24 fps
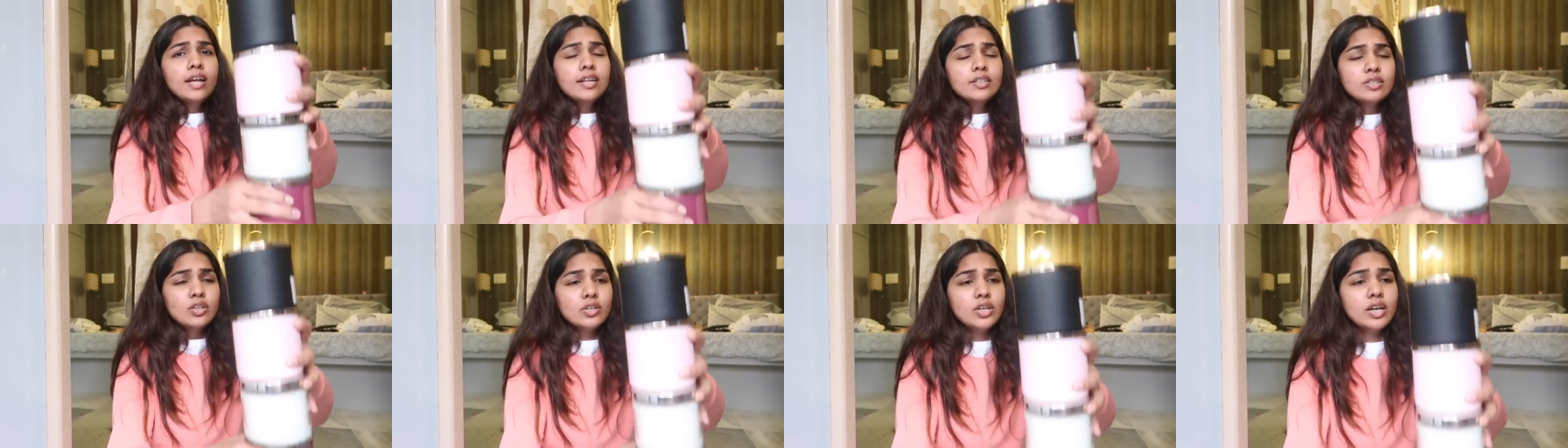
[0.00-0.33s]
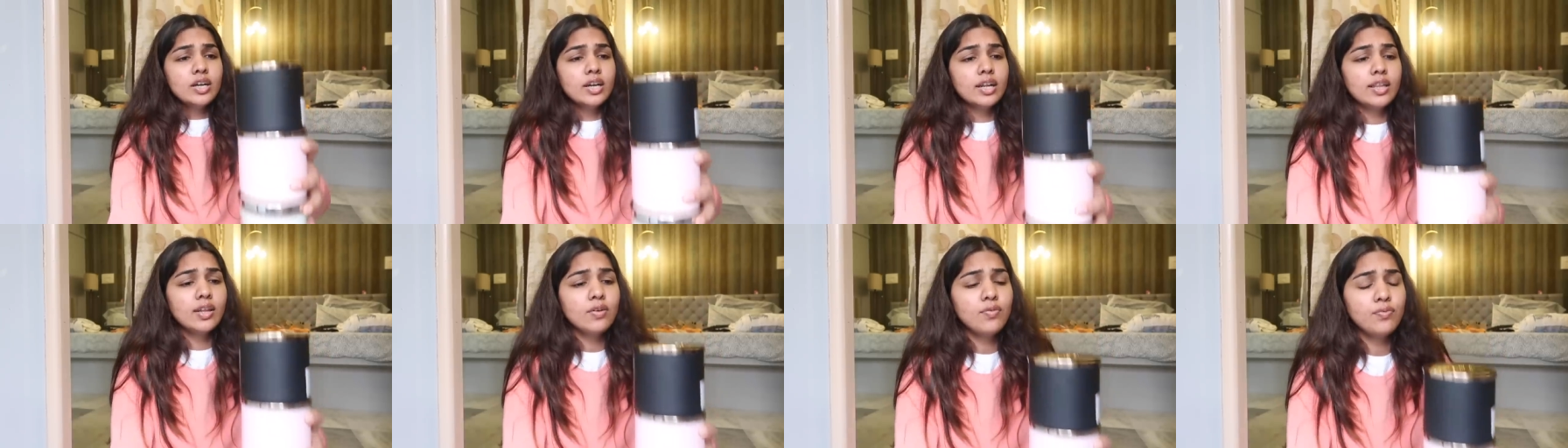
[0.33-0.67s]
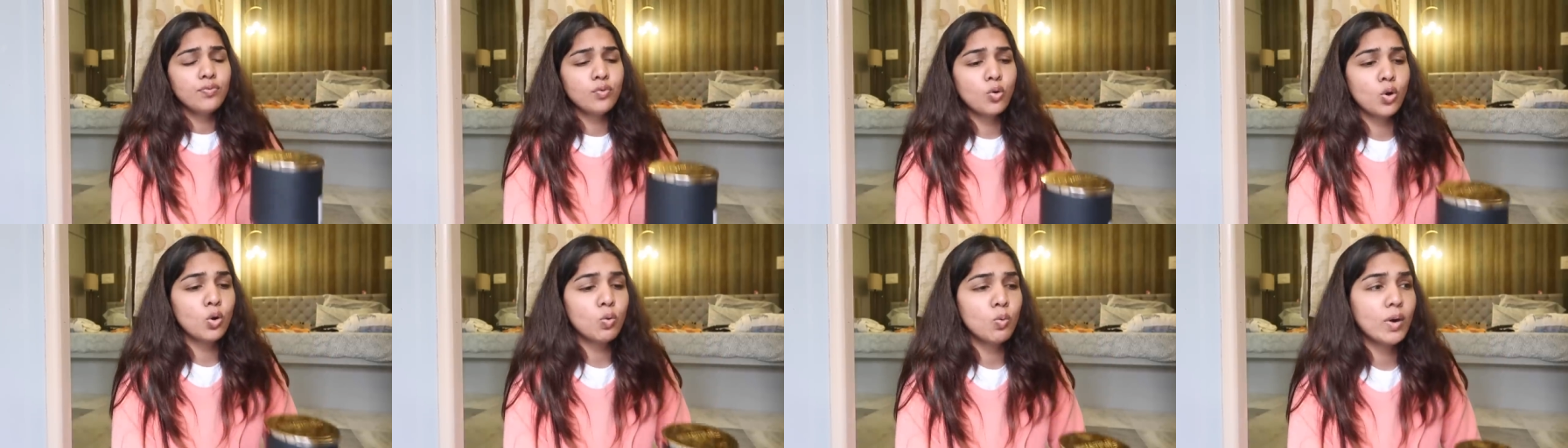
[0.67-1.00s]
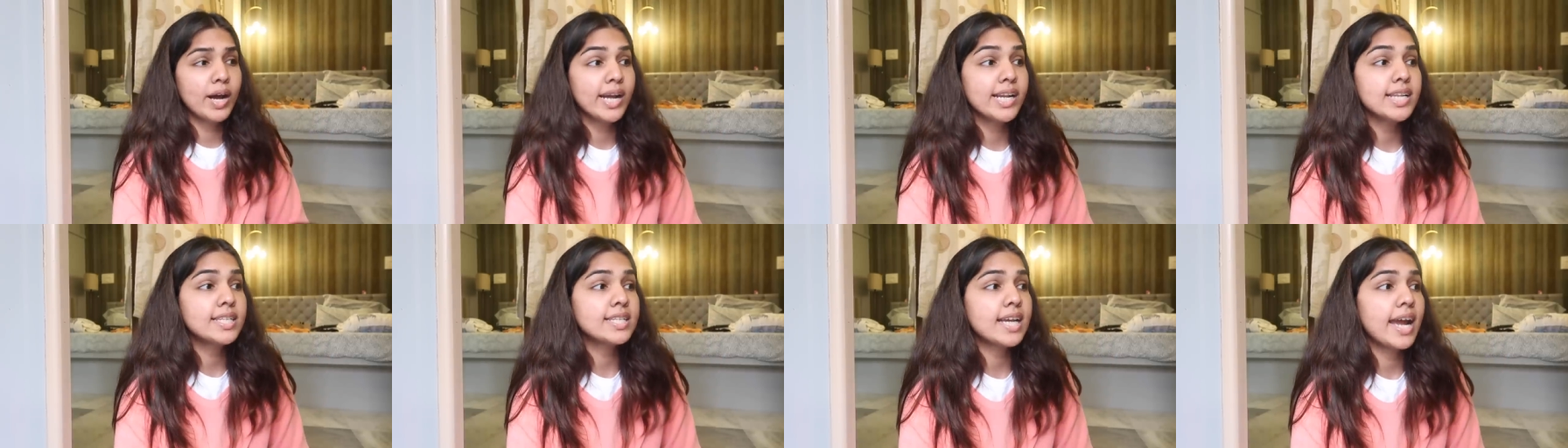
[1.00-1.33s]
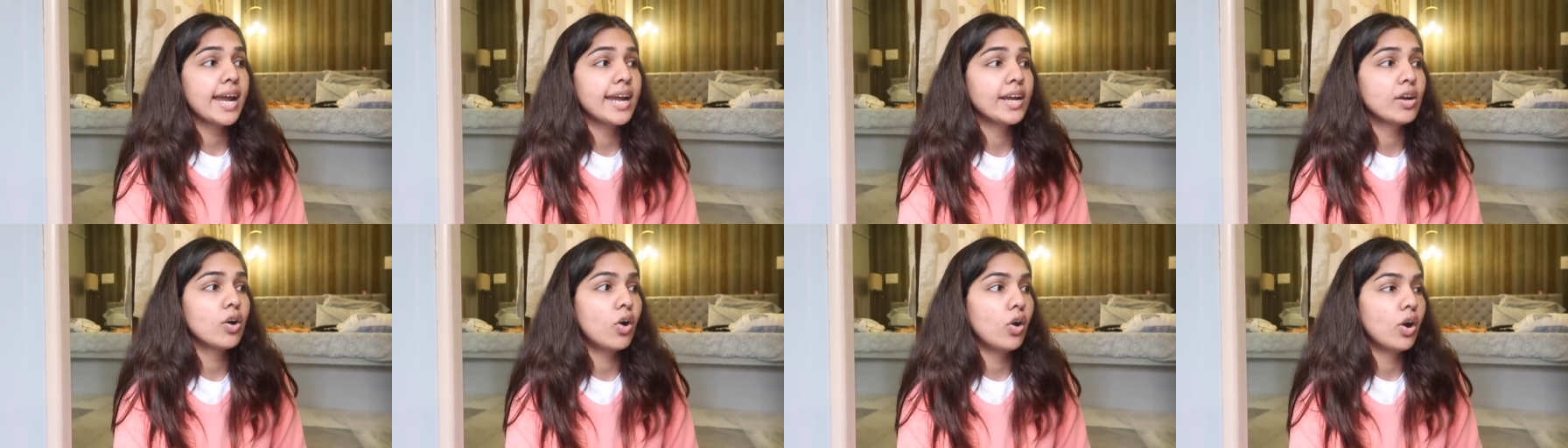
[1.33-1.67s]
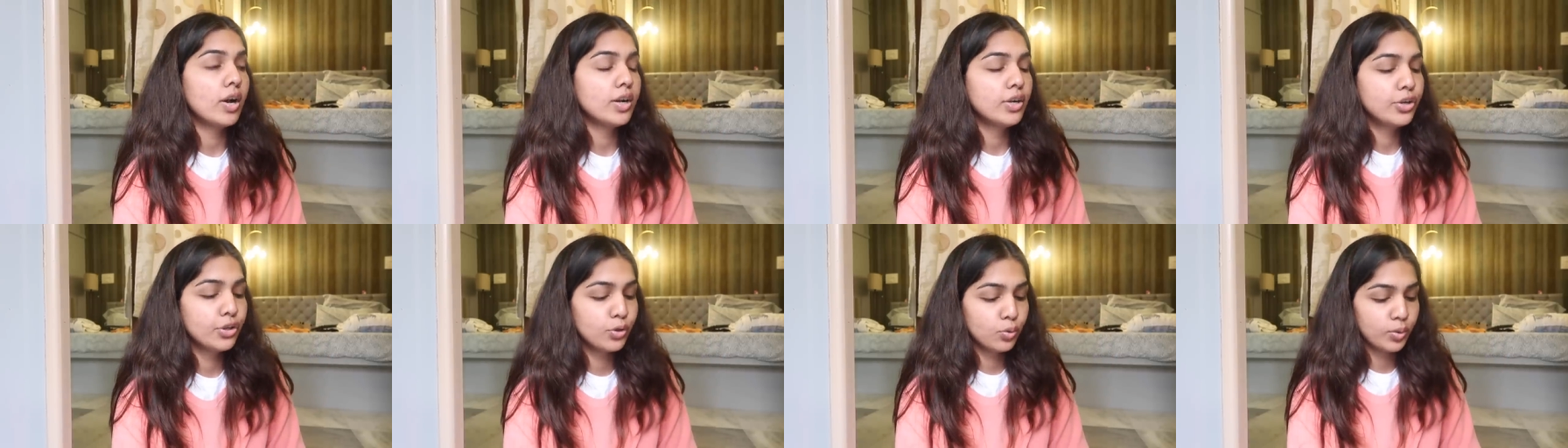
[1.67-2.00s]
So here are the four ones I
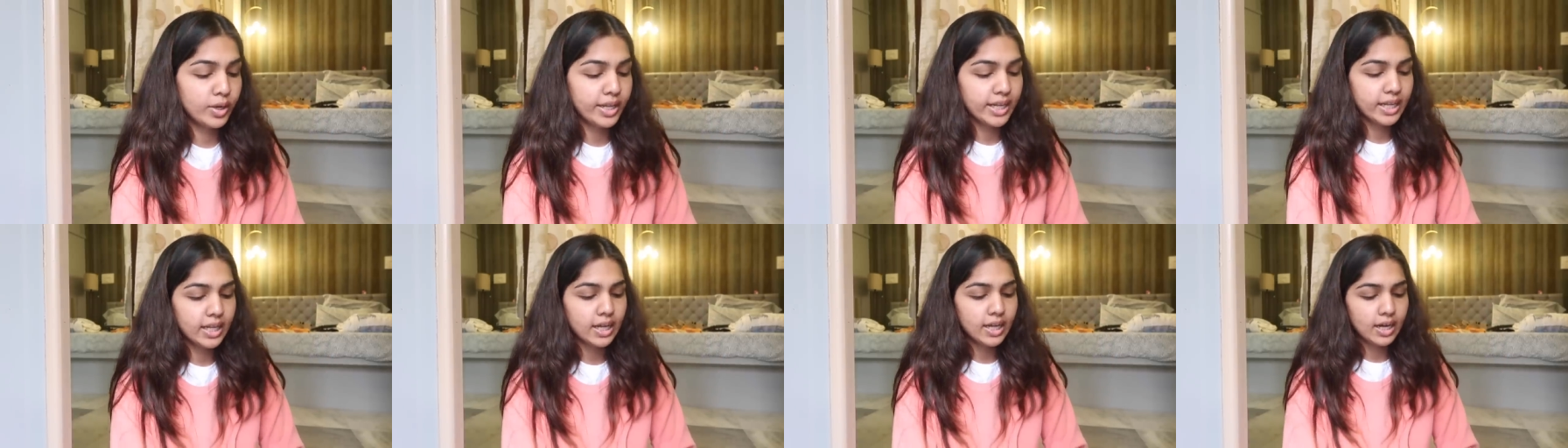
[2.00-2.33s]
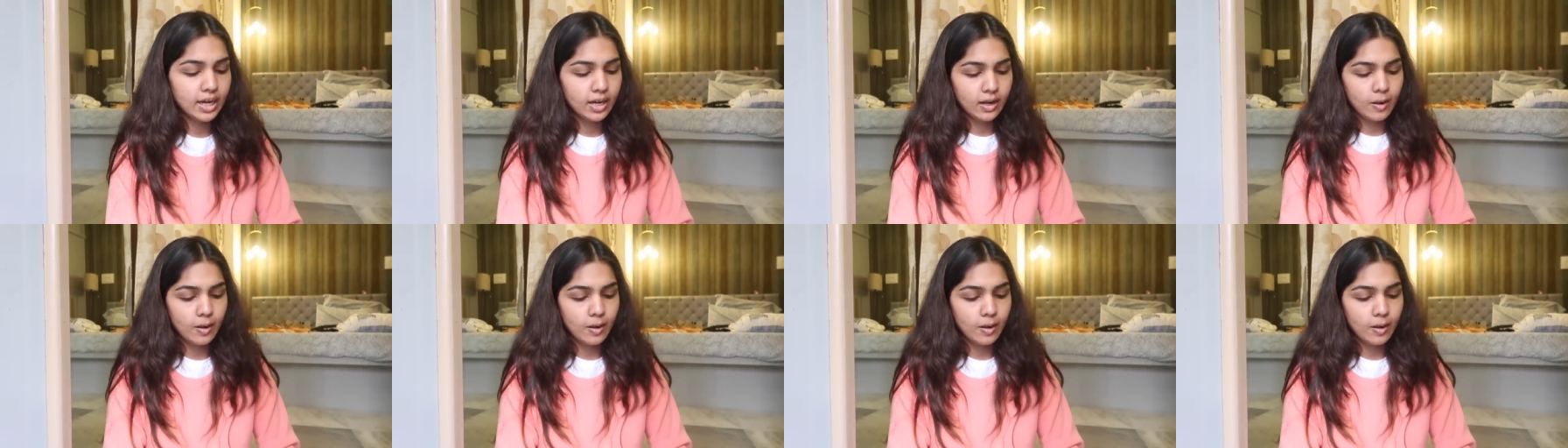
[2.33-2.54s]
got during